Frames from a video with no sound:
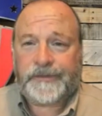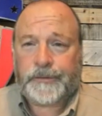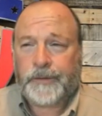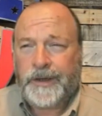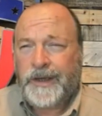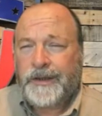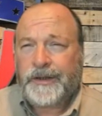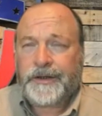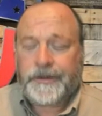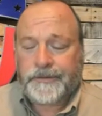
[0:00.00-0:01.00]
So
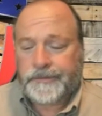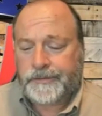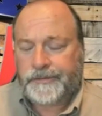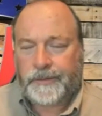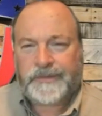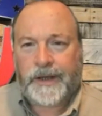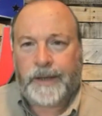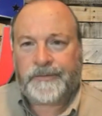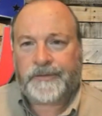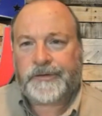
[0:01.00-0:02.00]
you hear
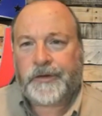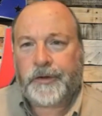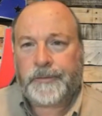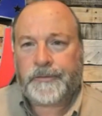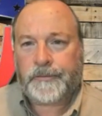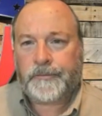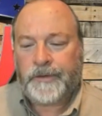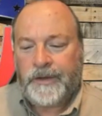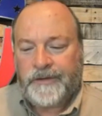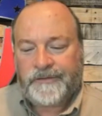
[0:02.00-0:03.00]
sometimes in terms of
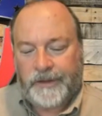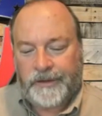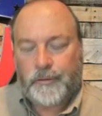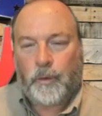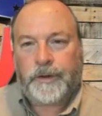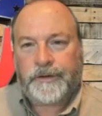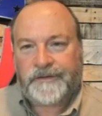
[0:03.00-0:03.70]
stage one,